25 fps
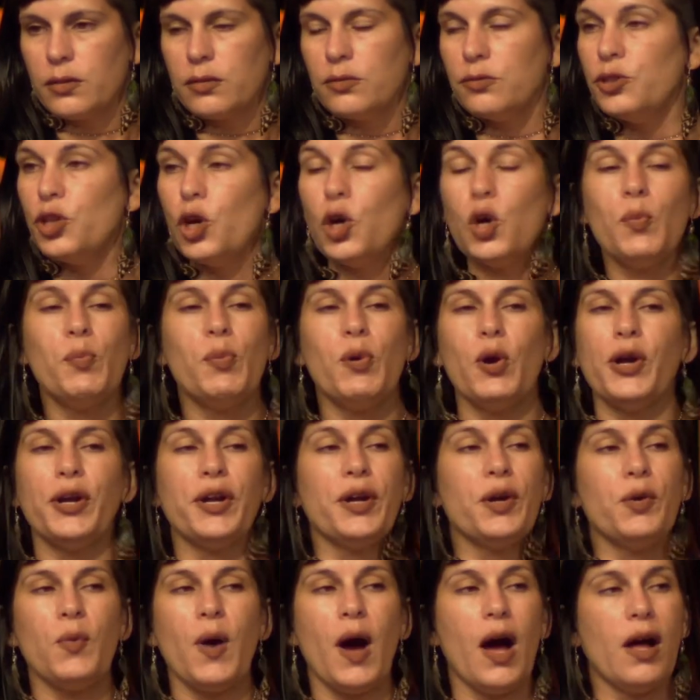No
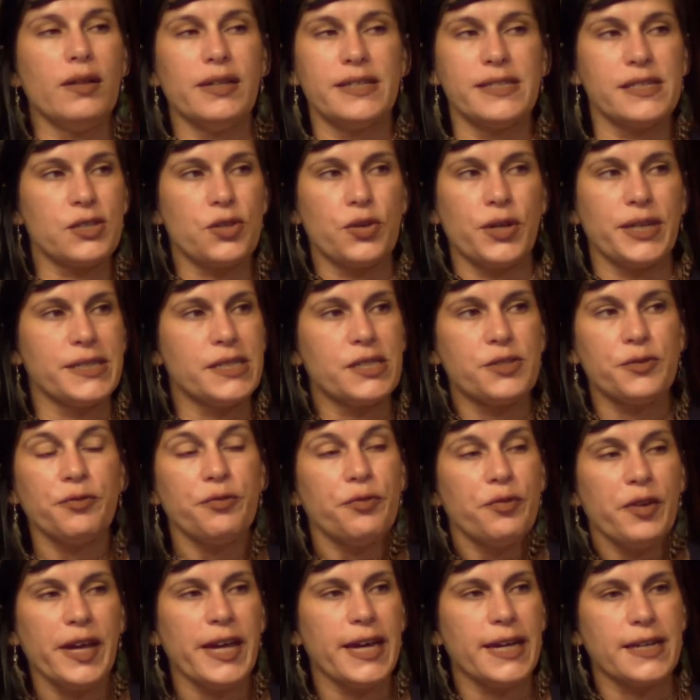border wall is going to
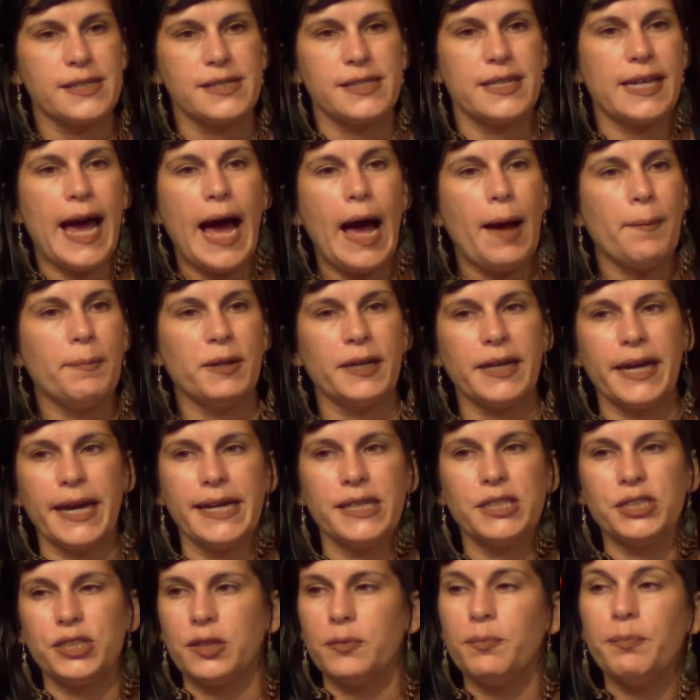fix the
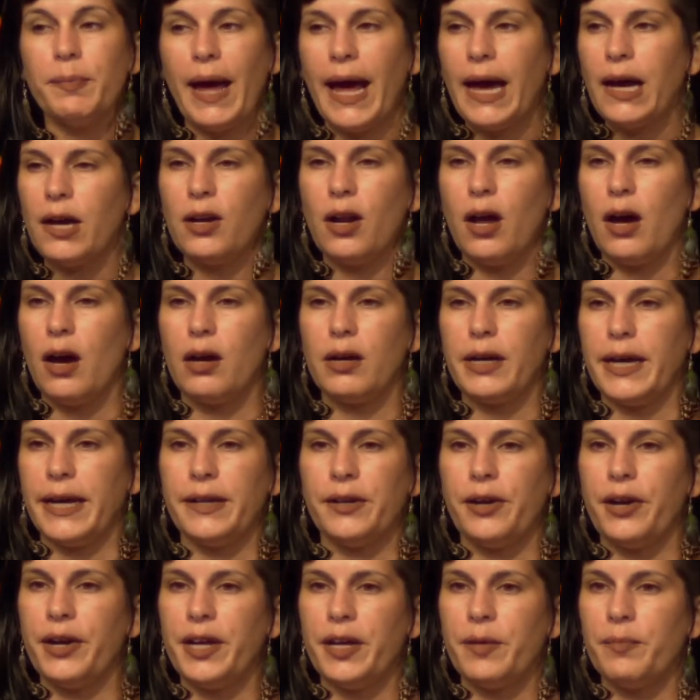application backlog
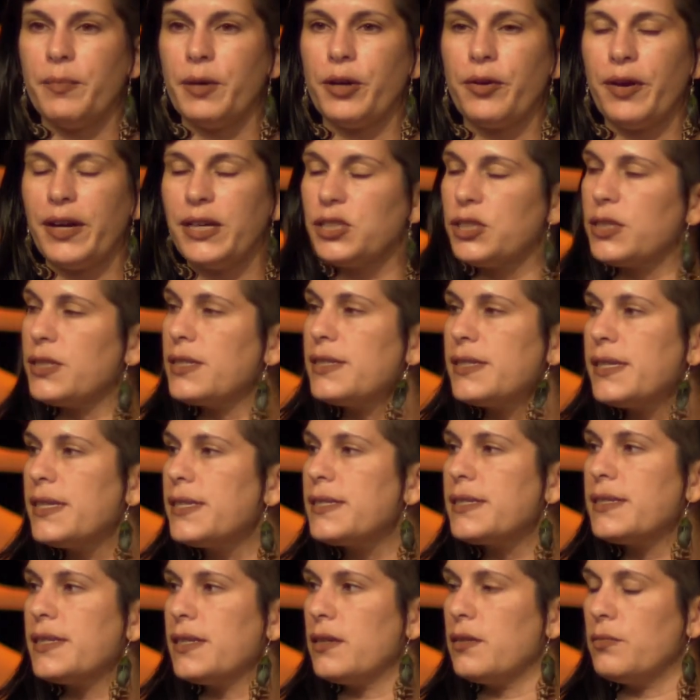in our immigration
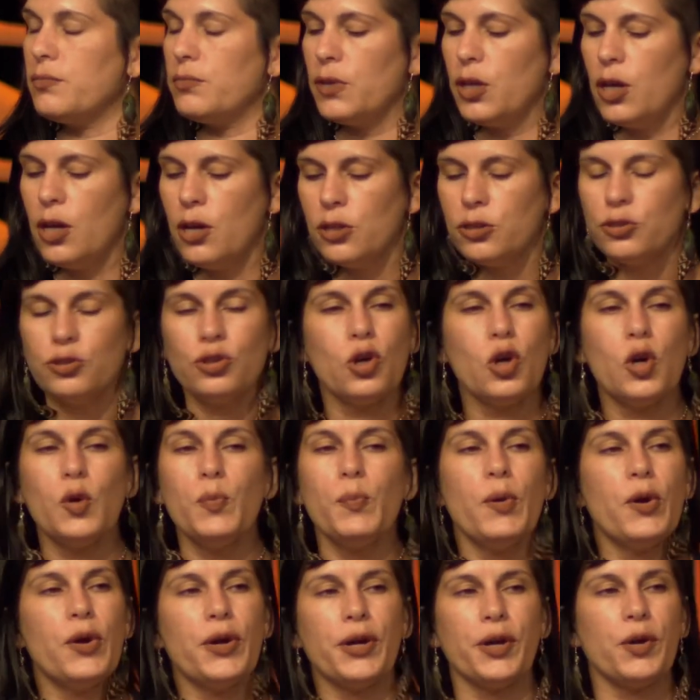system. No
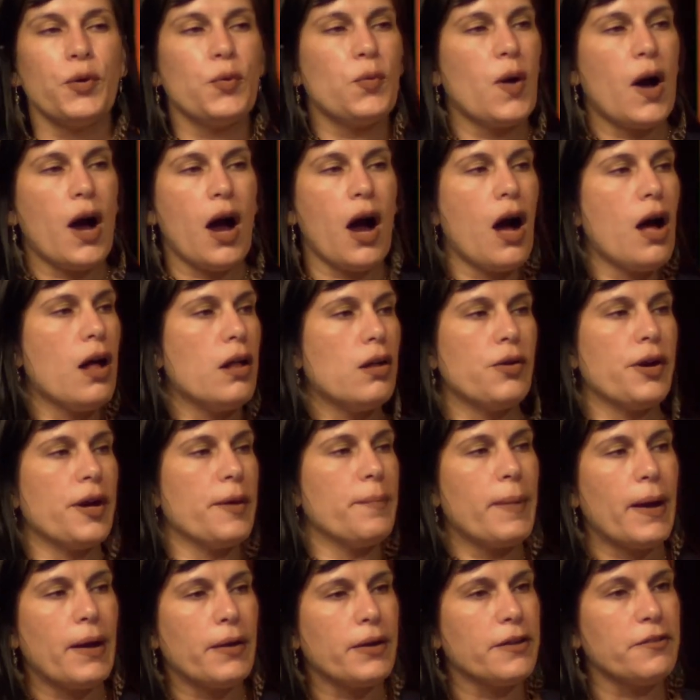border wall or
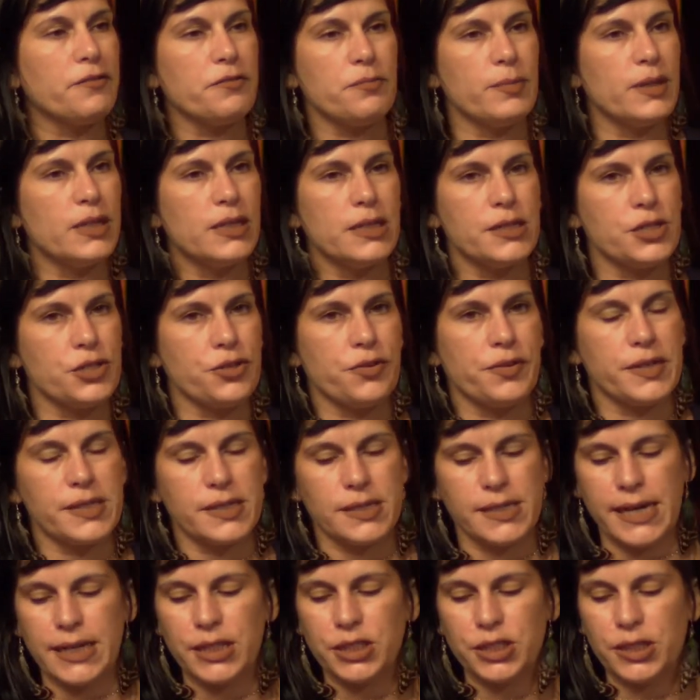amount of
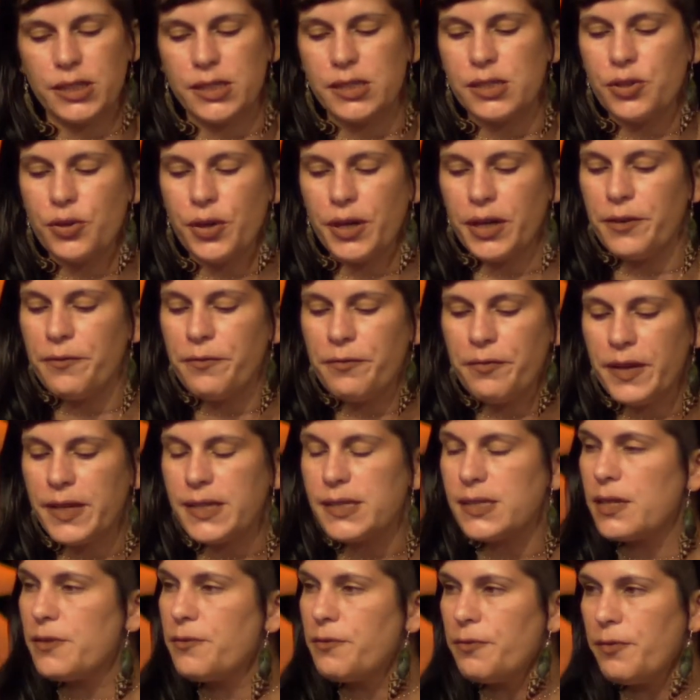militarization is going to
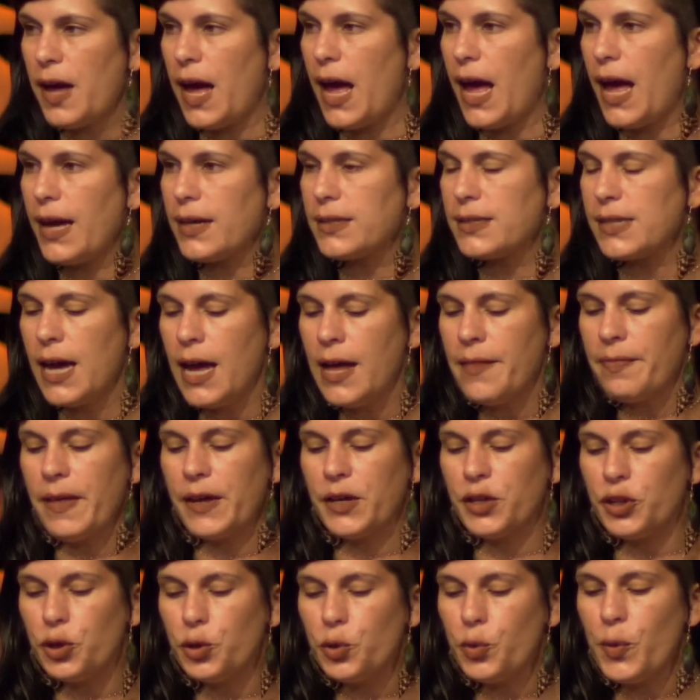fix the fact
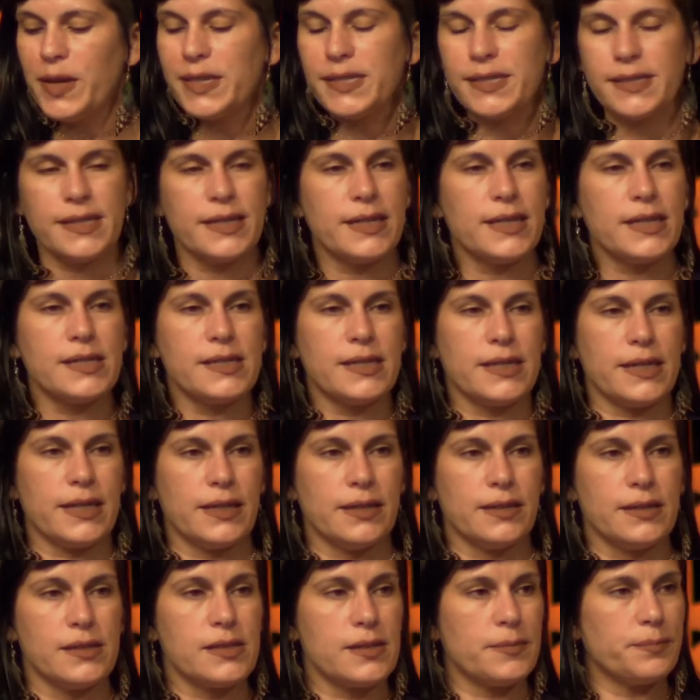that U.S.
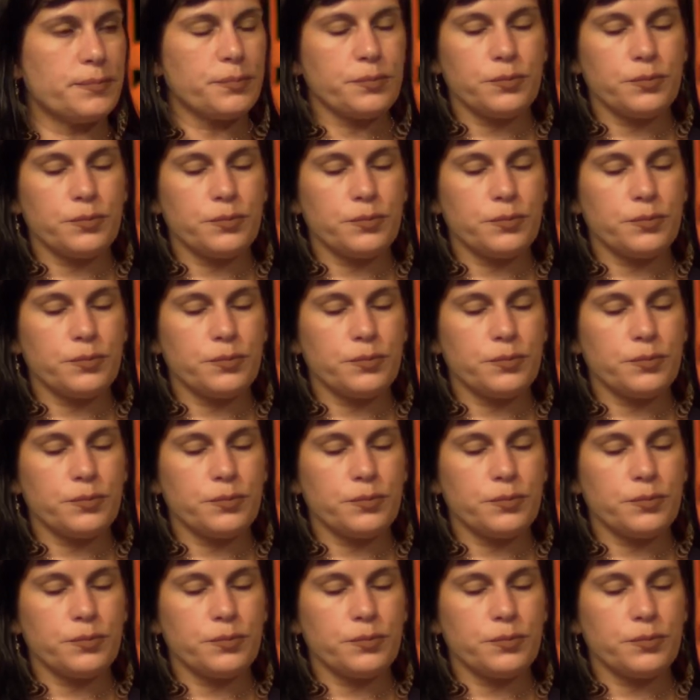citizens